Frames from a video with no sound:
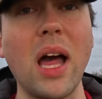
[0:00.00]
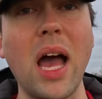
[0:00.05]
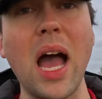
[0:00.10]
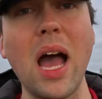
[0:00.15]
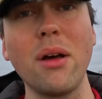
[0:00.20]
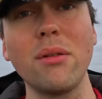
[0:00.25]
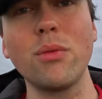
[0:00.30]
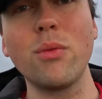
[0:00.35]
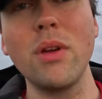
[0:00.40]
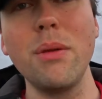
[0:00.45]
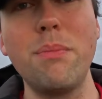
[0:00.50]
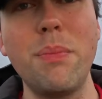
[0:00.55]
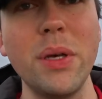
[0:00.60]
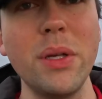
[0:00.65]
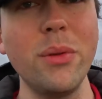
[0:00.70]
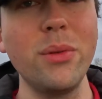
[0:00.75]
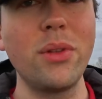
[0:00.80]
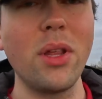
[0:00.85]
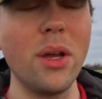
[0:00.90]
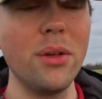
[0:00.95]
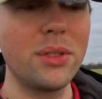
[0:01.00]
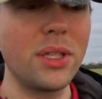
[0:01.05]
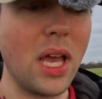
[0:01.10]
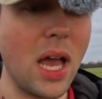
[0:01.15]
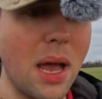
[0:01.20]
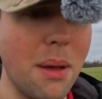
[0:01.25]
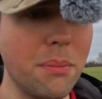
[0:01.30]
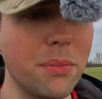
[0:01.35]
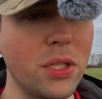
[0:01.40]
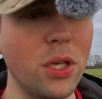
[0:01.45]
how do we build those
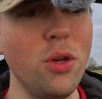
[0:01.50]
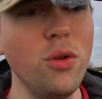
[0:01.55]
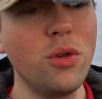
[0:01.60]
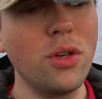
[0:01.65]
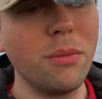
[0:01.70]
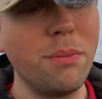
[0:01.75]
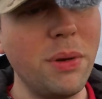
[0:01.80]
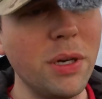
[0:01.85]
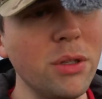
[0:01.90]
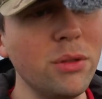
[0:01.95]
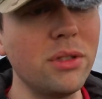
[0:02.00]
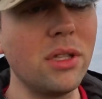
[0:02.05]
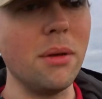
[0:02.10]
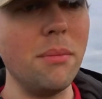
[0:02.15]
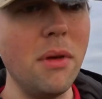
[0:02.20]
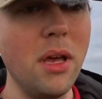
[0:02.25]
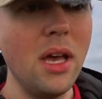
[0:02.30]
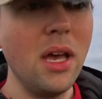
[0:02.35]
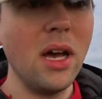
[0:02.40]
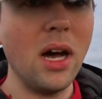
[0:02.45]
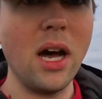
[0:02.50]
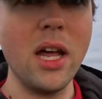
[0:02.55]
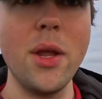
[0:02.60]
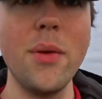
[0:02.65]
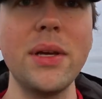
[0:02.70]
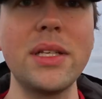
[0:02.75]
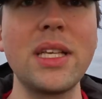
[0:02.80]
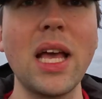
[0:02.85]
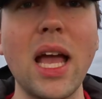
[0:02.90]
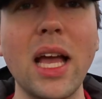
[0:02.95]
camps? Who could build them? I
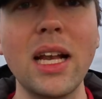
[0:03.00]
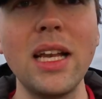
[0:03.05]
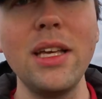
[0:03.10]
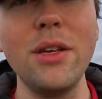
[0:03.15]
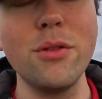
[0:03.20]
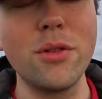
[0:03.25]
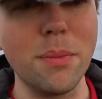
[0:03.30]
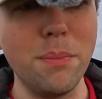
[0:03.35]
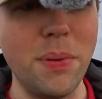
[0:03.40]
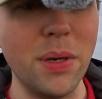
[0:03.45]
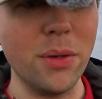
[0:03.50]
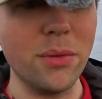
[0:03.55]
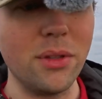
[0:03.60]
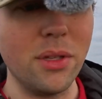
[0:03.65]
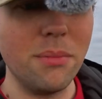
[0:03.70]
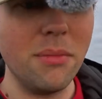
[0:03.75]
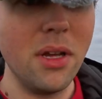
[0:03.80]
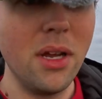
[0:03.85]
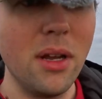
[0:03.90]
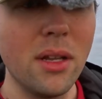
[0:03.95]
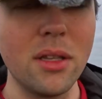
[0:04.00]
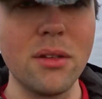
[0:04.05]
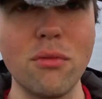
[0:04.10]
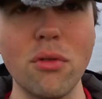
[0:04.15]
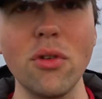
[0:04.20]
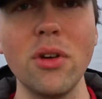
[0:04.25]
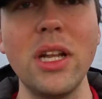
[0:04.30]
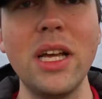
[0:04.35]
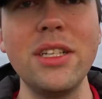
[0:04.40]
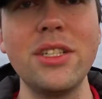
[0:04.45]
know exactly who can build them. The
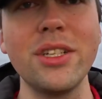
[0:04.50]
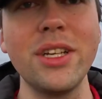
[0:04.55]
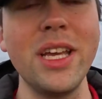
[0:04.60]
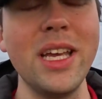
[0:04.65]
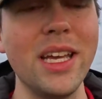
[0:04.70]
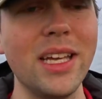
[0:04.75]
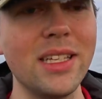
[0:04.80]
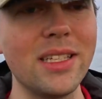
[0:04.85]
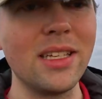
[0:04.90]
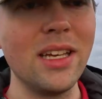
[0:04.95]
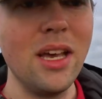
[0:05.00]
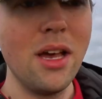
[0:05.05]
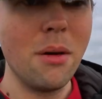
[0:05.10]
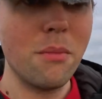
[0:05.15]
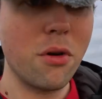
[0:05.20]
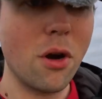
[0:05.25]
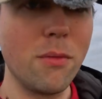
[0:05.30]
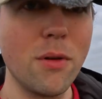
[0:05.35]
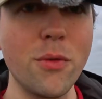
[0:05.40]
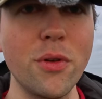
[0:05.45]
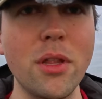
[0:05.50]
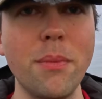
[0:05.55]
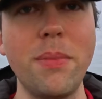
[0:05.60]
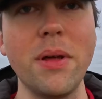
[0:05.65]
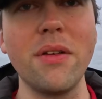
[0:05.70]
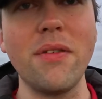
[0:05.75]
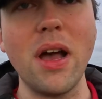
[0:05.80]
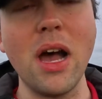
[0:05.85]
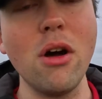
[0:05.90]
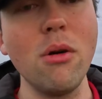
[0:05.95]
Royal Engineers, probably with a
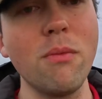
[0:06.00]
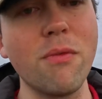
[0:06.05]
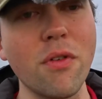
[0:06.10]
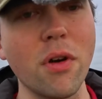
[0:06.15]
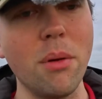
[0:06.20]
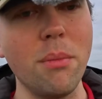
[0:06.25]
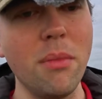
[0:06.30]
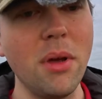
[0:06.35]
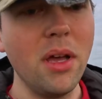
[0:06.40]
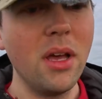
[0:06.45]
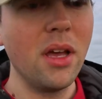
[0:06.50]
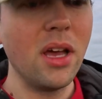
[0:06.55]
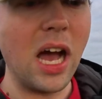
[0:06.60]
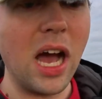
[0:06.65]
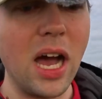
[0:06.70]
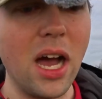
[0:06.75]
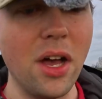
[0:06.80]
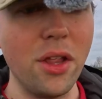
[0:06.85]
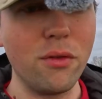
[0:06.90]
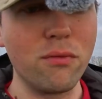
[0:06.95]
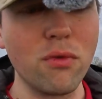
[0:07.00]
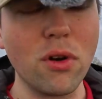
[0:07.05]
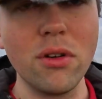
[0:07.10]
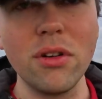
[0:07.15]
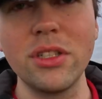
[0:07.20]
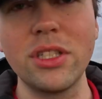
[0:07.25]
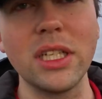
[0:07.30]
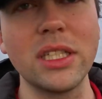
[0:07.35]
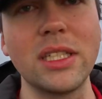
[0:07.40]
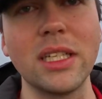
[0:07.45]
bit of help from the Royal
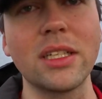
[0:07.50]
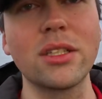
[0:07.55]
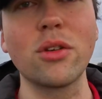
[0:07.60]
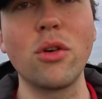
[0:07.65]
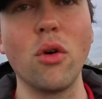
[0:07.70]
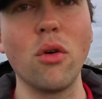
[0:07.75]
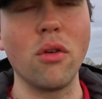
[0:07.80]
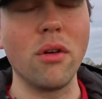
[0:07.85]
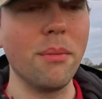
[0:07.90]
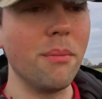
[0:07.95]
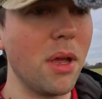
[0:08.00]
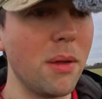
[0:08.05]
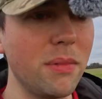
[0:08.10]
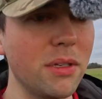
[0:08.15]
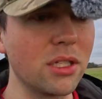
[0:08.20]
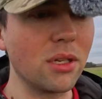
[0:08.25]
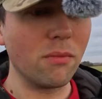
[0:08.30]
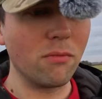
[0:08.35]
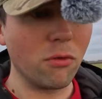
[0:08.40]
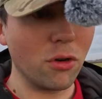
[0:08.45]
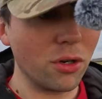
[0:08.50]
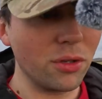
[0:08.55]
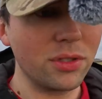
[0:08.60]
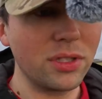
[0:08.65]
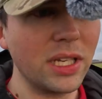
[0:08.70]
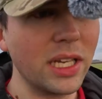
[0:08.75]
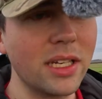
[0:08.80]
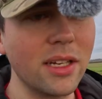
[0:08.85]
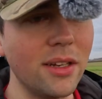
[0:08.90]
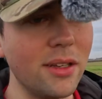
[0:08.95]
Logistics Corps and maybe some Royal
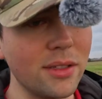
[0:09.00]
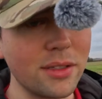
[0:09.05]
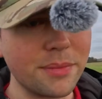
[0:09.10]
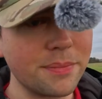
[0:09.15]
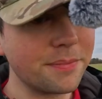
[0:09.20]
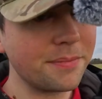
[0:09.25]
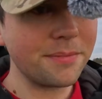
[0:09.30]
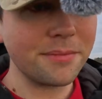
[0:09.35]
Signallers.